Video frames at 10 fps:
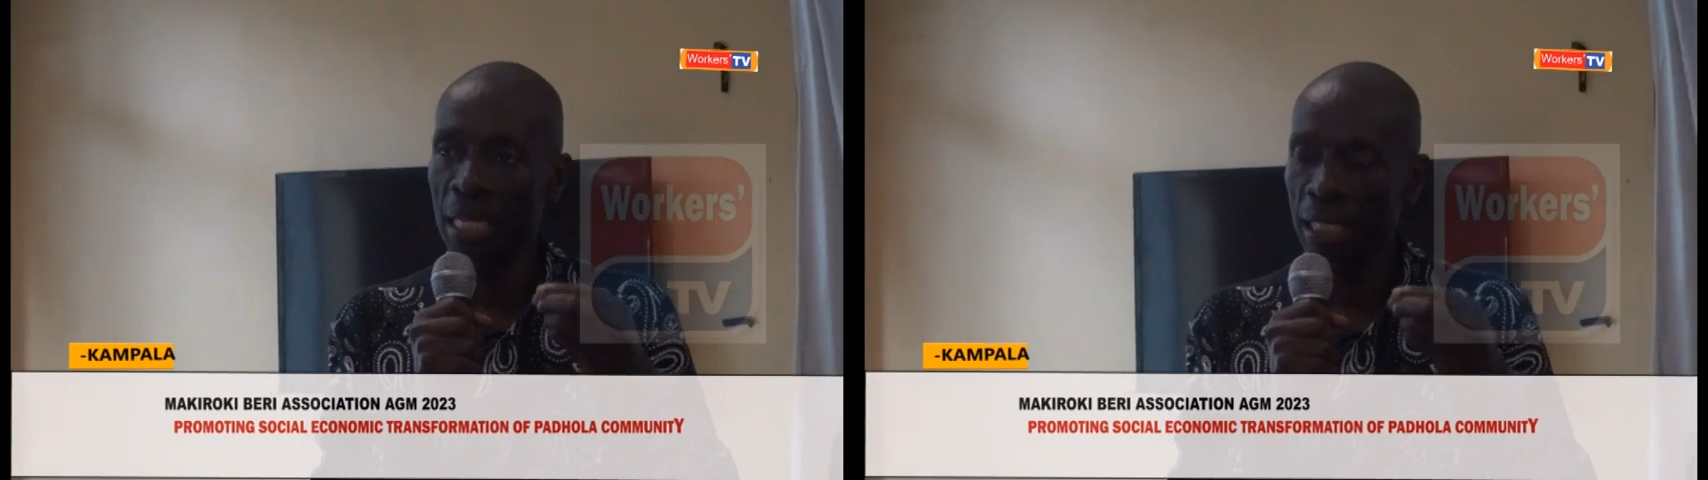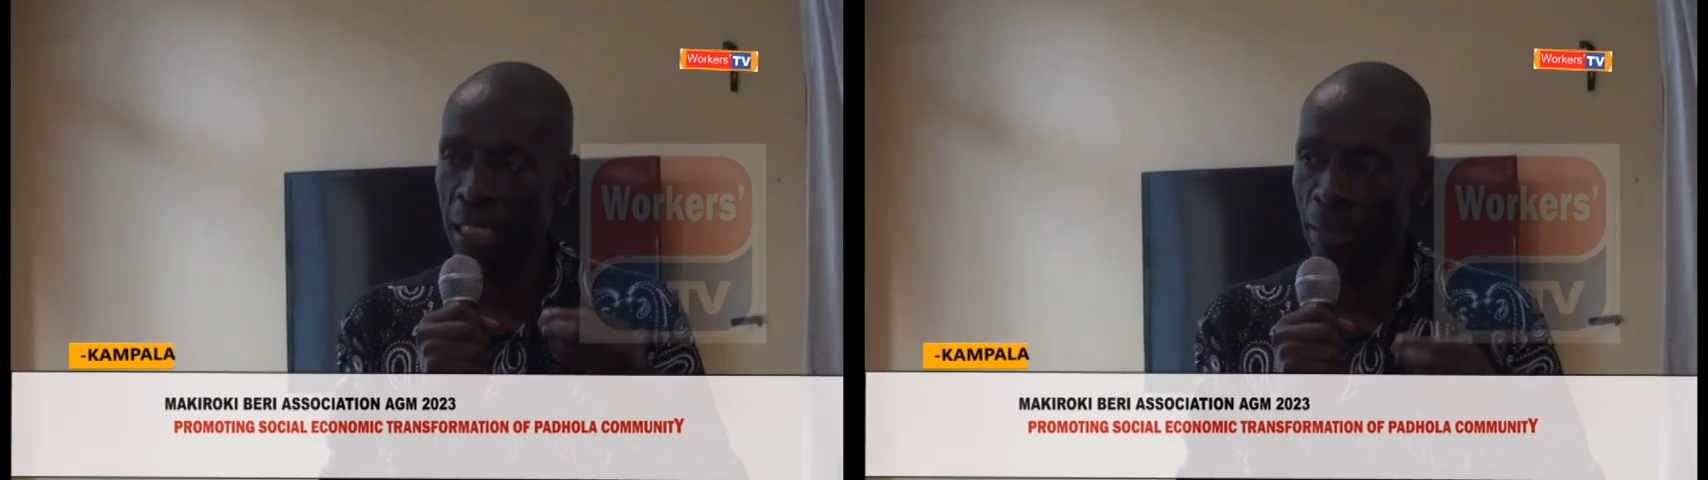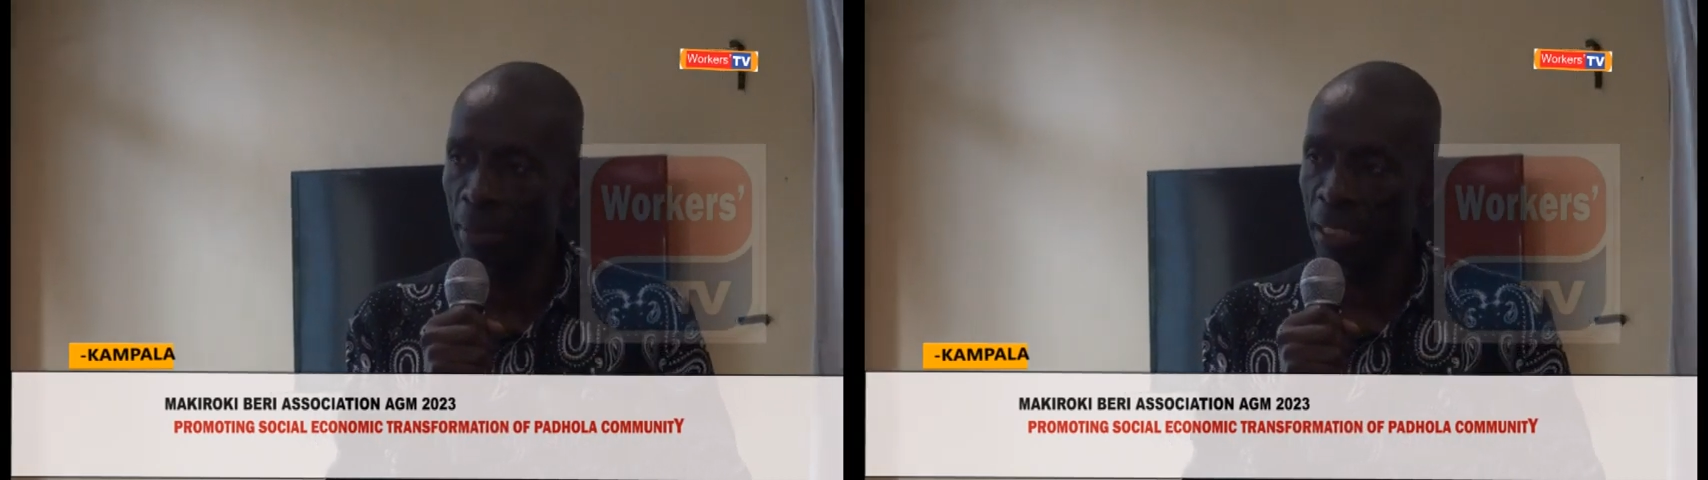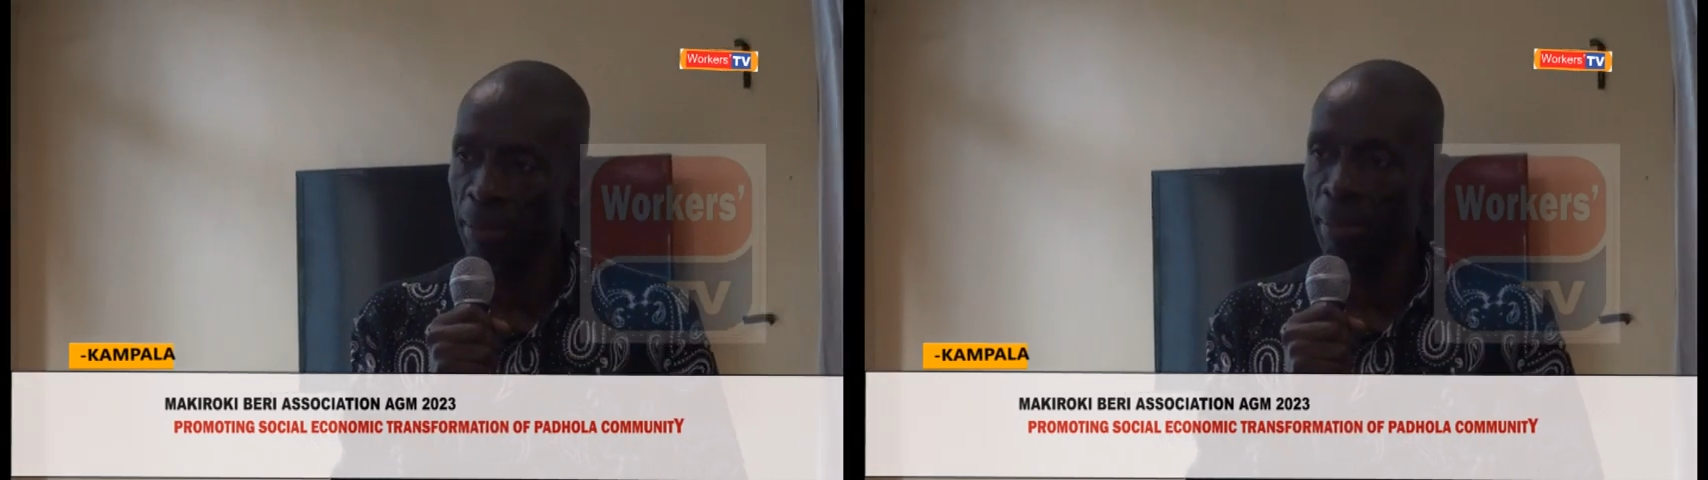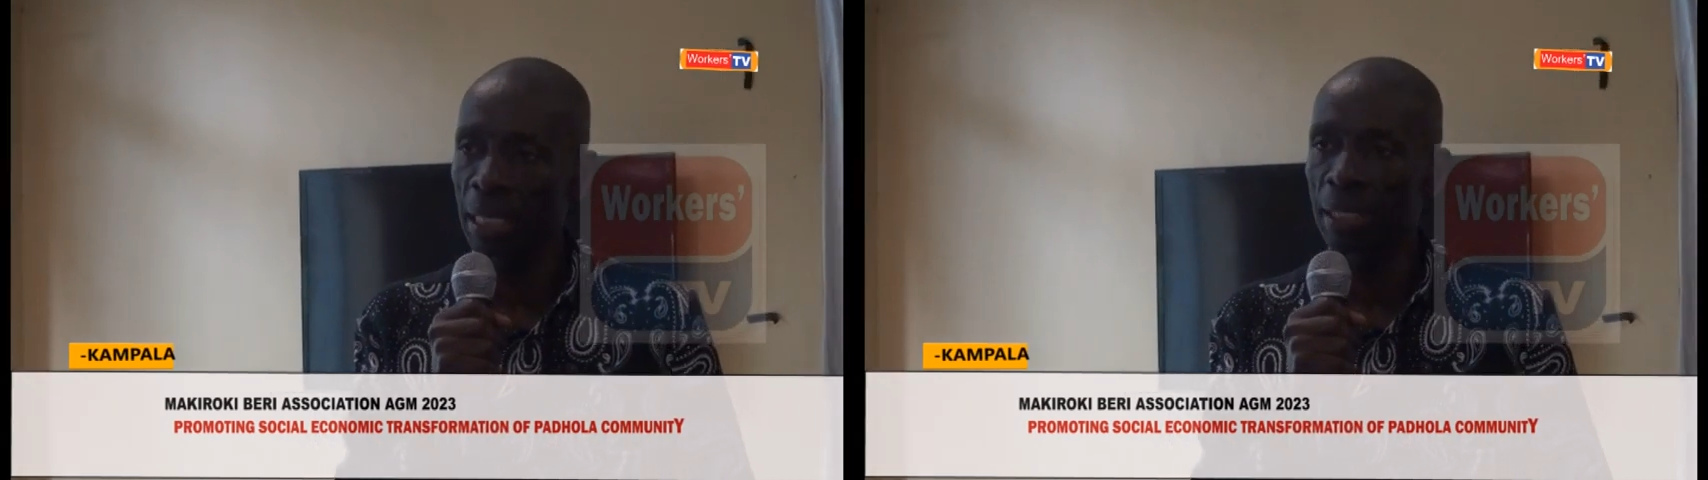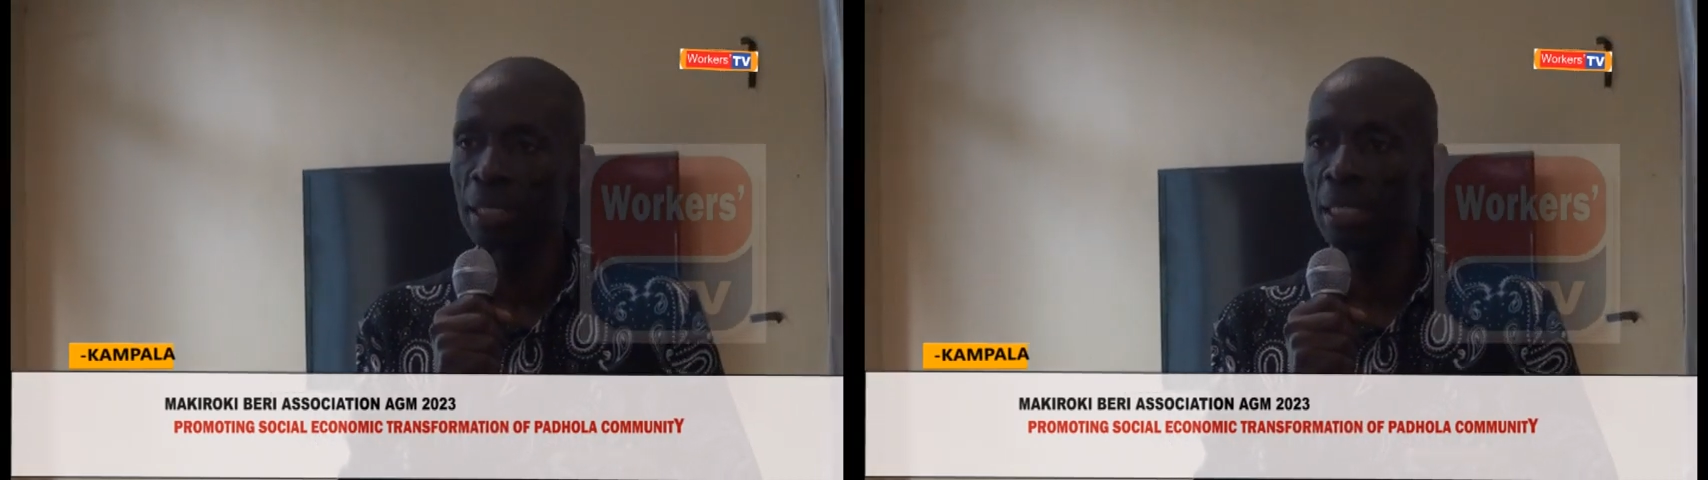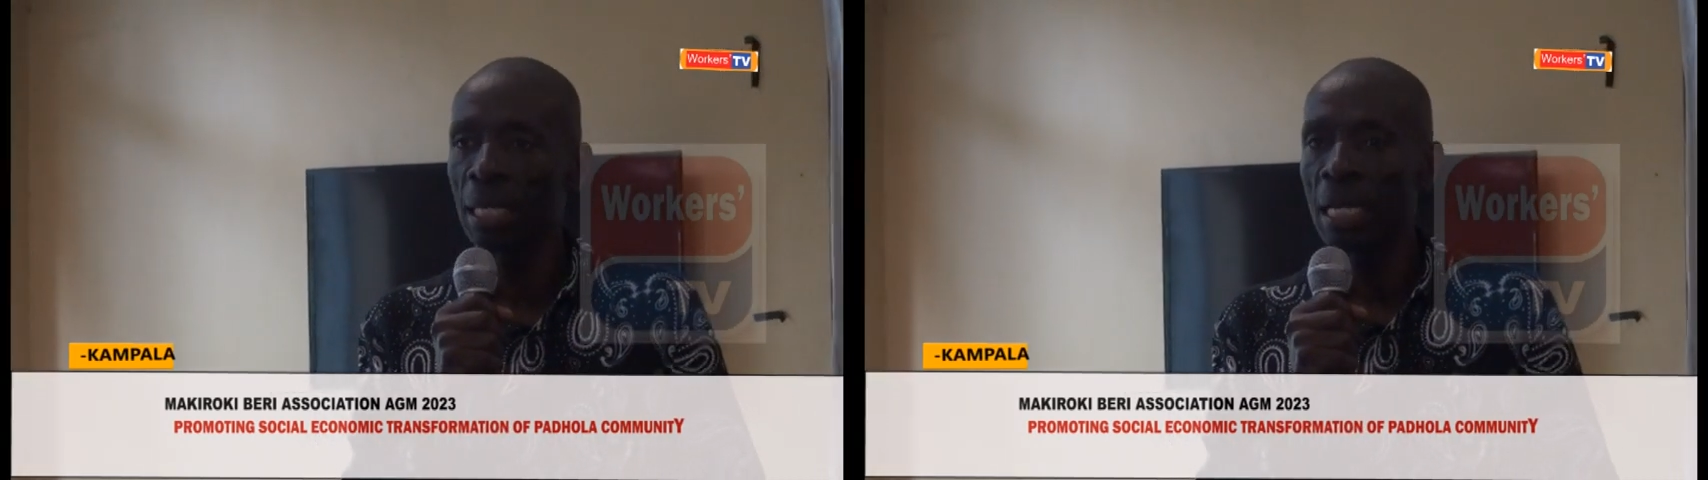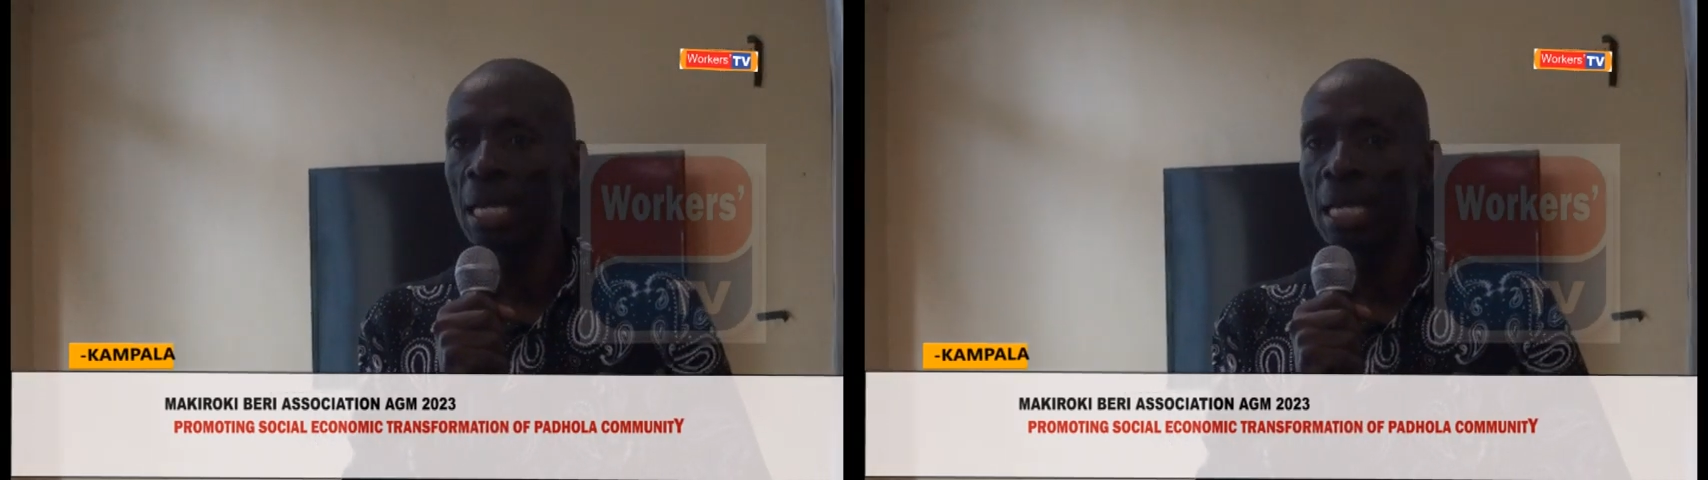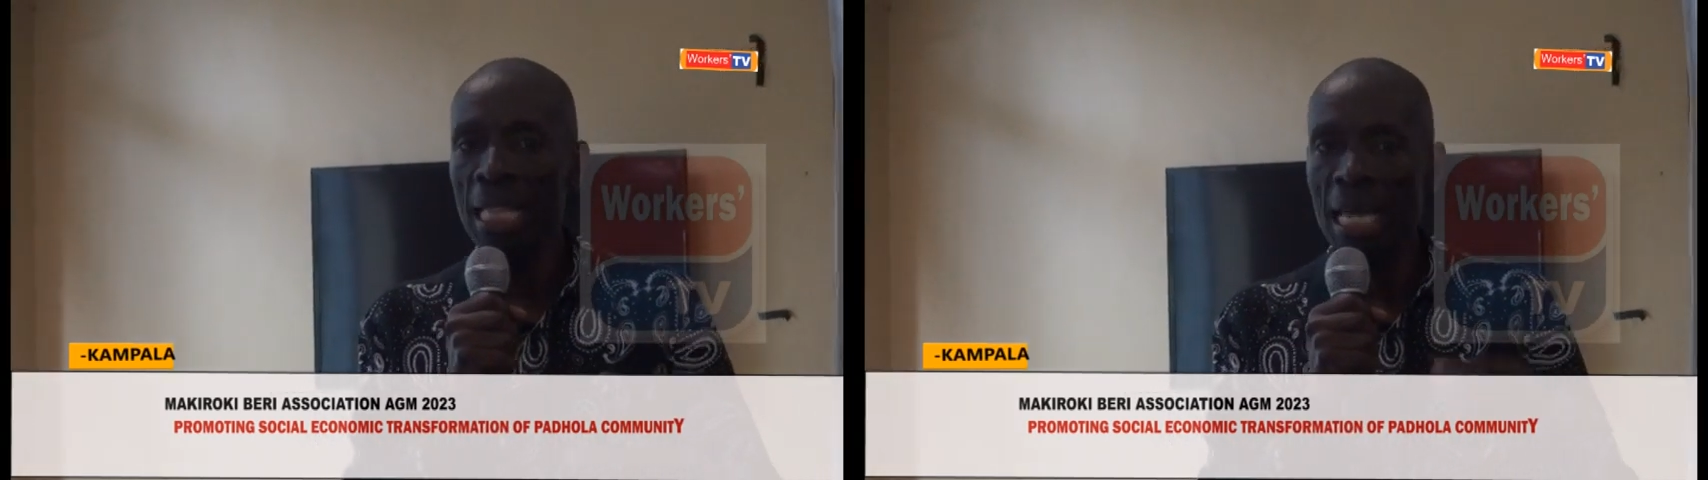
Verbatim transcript: establishment,